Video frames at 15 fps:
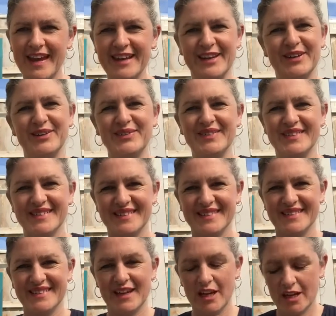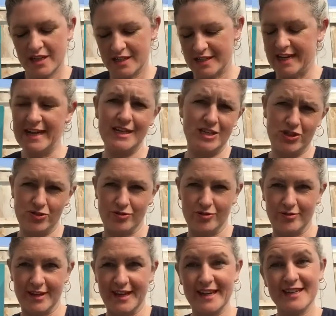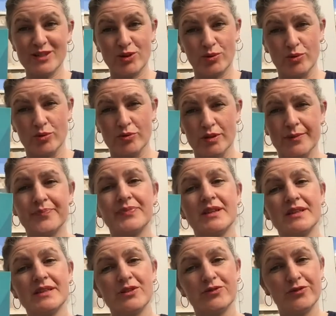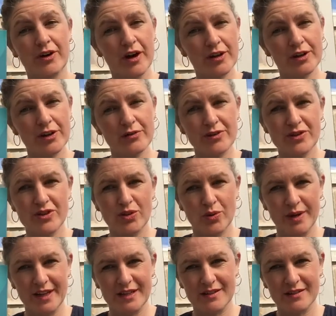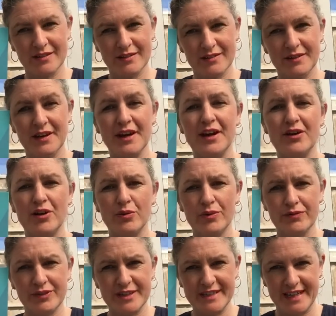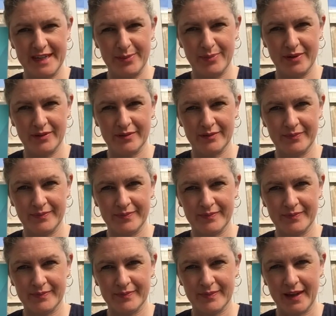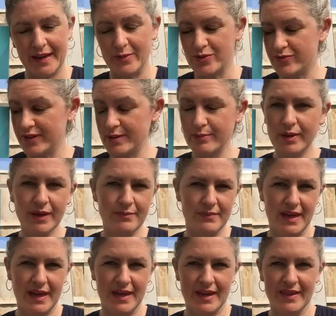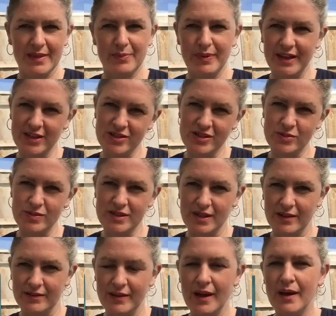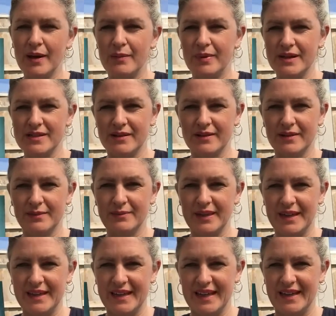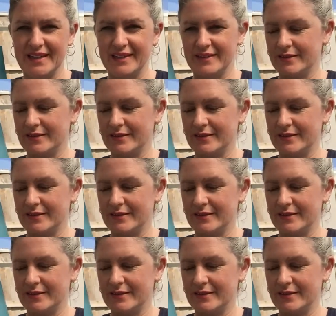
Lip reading: Hello. Today's story is called Stefano the Squid, Hero of the Deep. And it was written by me and the pictures were done by Duncan, Beedie.